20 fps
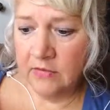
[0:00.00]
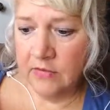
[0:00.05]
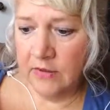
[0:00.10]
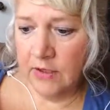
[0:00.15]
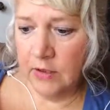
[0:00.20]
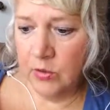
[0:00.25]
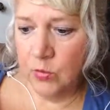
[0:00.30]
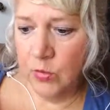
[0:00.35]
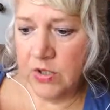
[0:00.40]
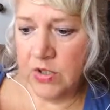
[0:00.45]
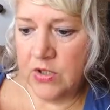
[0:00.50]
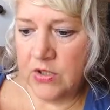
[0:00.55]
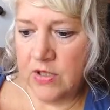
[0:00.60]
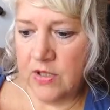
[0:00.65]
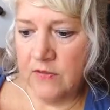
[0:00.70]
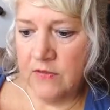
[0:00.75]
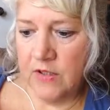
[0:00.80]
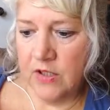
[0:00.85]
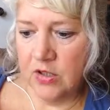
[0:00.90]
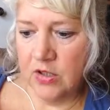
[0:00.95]
field which is
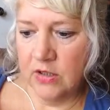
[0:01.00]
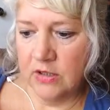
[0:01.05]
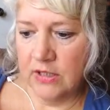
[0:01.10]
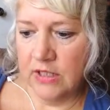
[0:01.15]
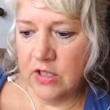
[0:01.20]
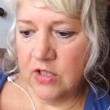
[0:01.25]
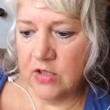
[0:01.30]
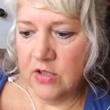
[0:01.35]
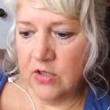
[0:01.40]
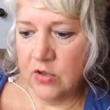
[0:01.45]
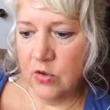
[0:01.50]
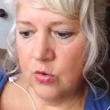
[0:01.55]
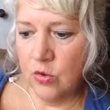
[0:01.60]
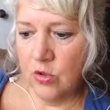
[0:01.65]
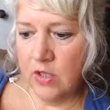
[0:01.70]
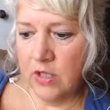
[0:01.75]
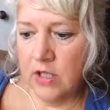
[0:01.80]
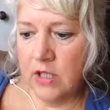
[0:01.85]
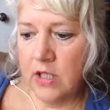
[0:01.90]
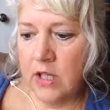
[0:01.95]
sufficiently
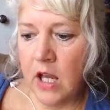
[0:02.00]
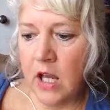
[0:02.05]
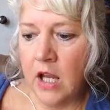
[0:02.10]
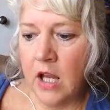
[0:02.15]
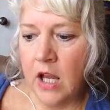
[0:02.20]
distorted